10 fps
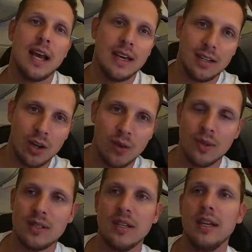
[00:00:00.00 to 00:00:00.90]
and then
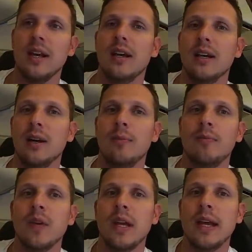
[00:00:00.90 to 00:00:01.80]
obviously
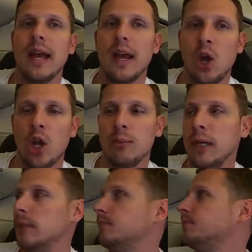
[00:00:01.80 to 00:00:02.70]
economy.